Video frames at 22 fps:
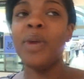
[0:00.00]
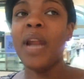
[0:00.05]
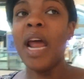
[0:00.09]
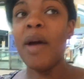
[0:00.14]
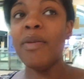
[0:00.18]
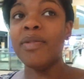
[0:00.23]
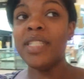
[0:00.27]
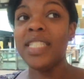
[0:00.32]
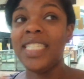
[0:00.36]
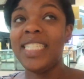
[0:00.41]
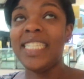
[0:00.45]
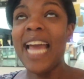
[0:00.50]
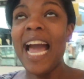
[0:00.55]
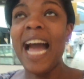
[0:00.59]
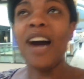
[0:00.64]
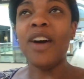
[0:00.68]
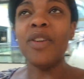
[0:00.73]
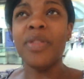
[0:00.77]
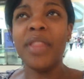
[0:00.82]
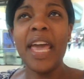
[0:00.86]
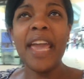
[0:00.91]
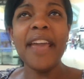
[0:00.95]
when I was
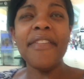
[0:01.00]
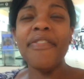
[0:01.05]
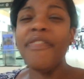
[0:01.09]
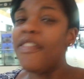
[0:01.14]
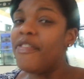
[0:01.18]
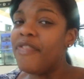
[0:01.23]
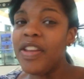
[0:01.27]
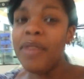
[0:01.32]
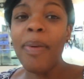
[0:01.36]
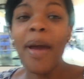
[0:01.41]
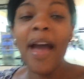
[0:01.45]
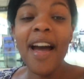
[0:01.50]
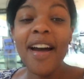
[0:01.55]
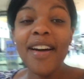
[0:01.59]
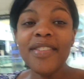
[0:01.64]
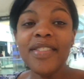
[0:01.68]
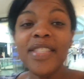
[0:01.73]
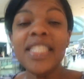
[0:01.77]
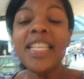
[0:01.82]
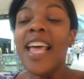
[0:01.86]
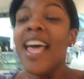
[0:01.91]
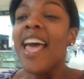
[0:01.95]
down like 50
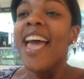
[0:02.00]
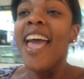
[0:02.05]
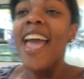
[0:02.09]
pounds,